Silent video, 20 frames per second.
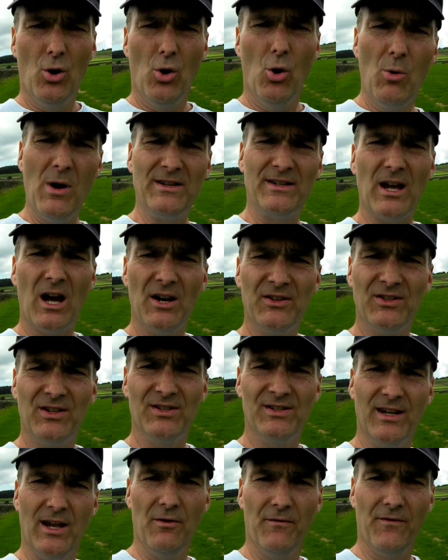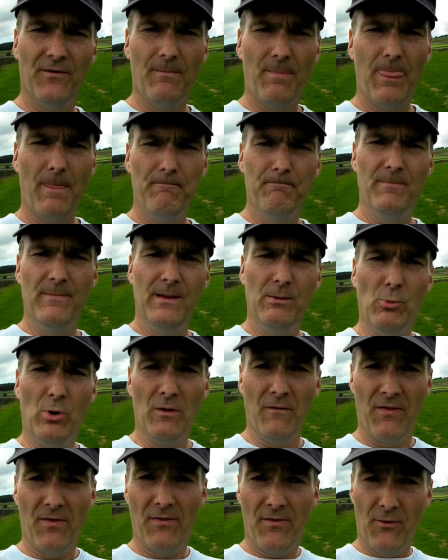always ask yourself
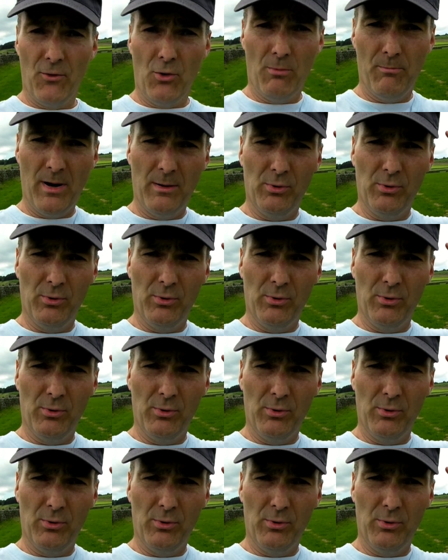when a thought